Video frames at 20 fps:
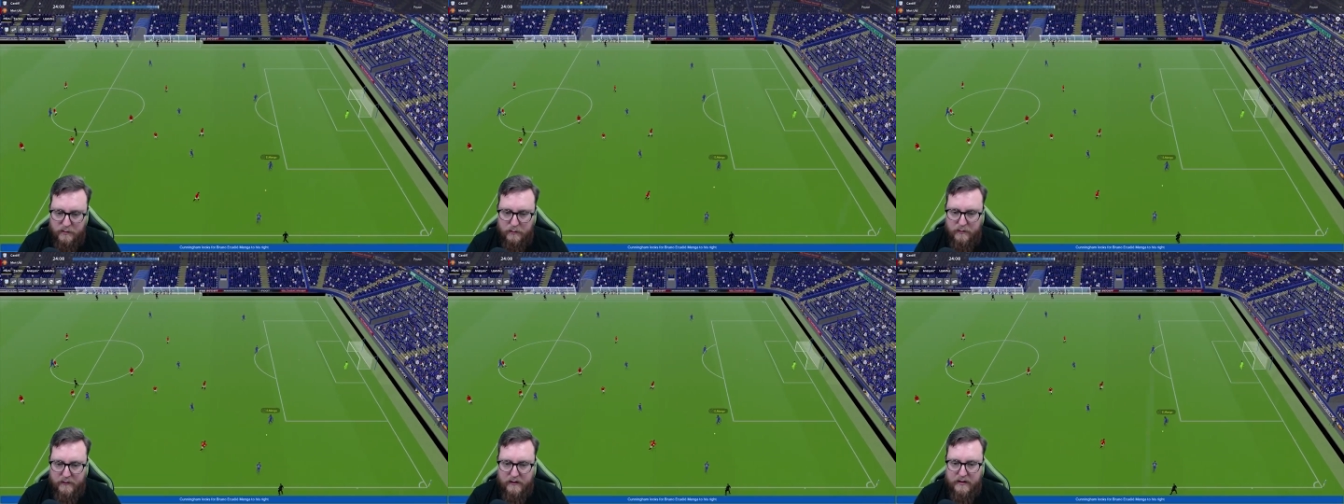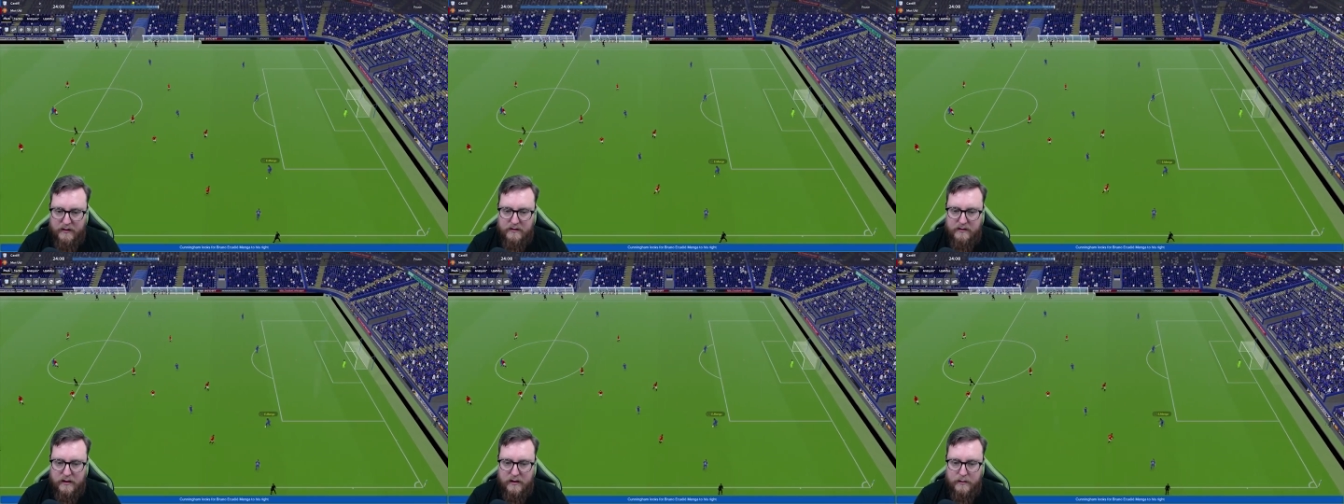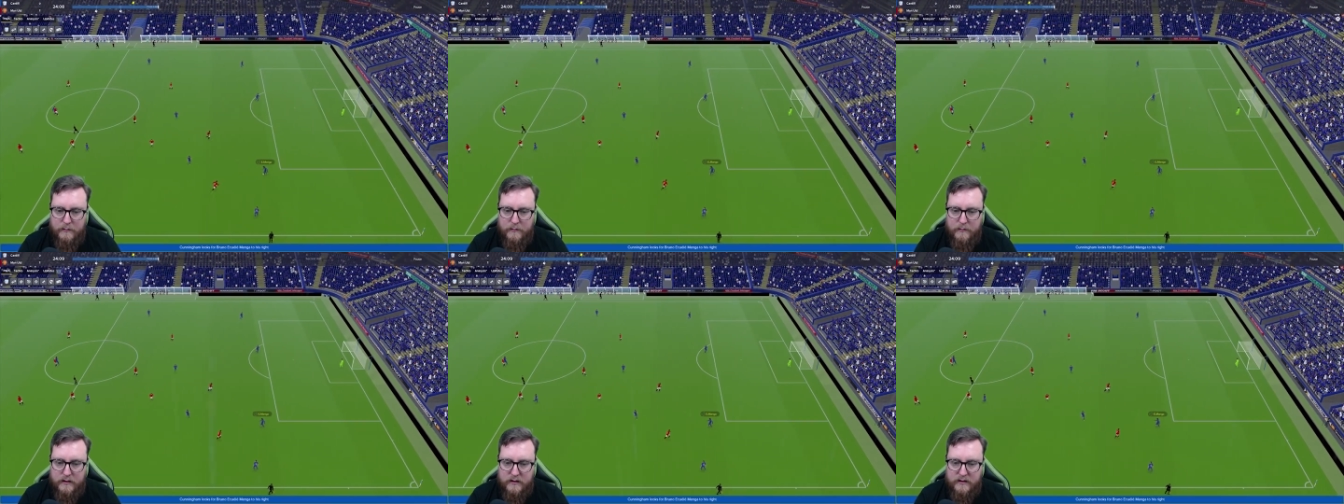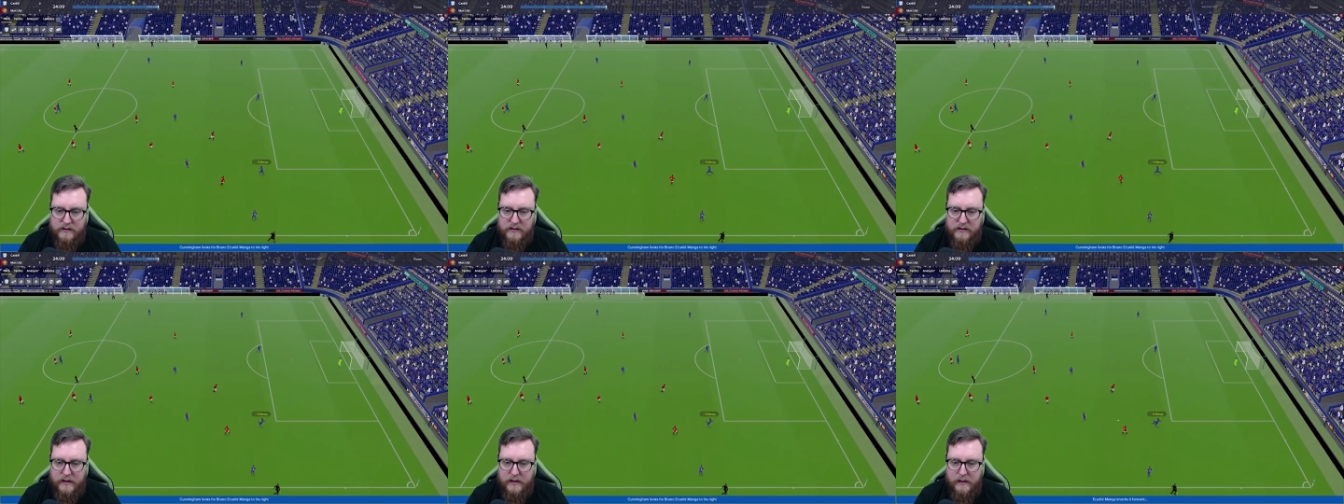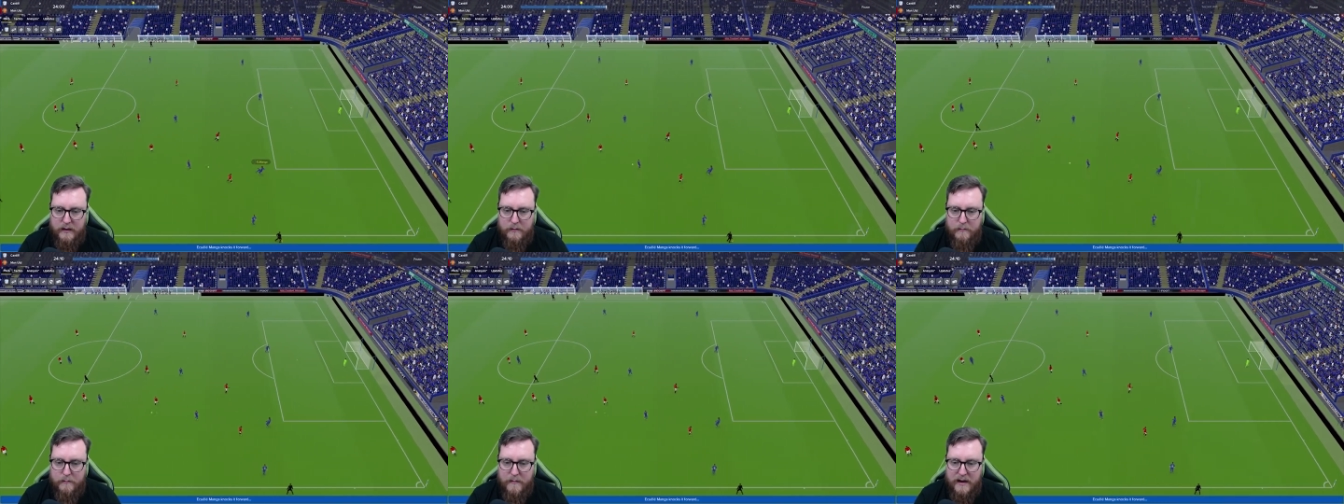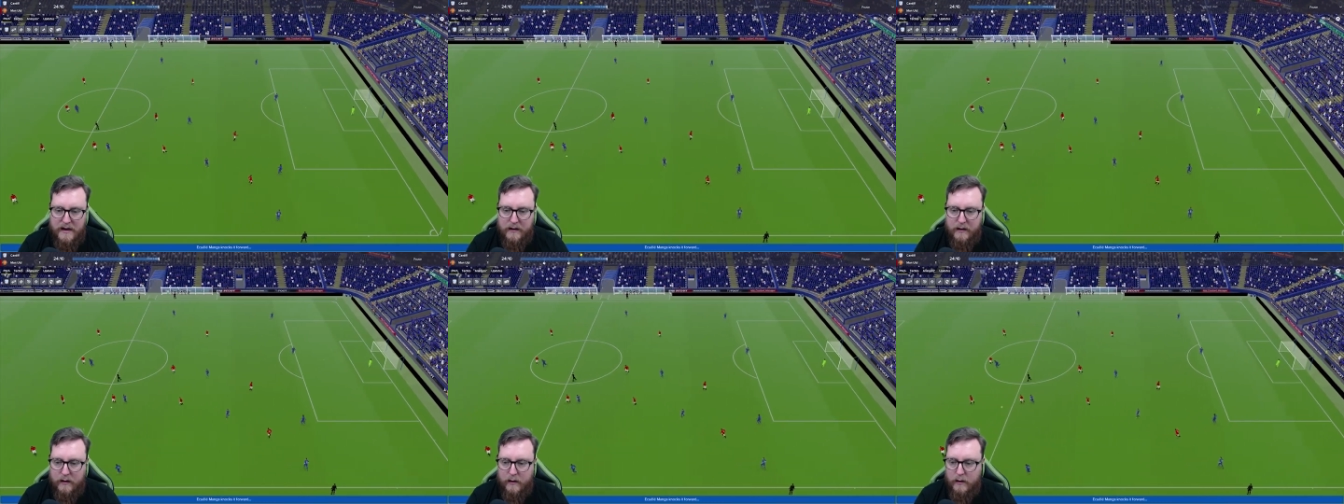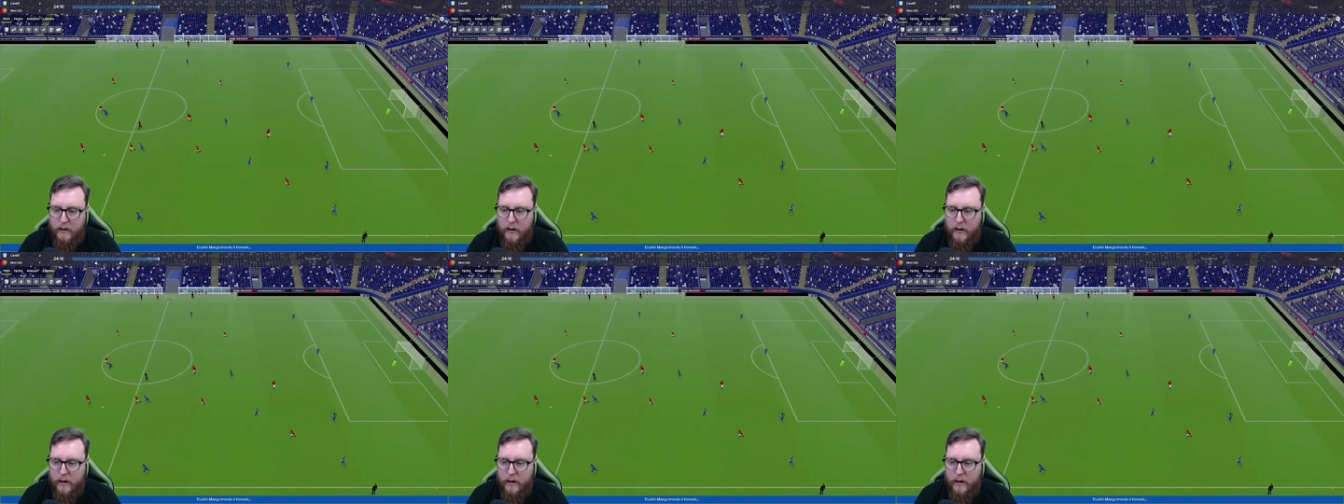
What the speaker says: with it this time. Let's see. Manga.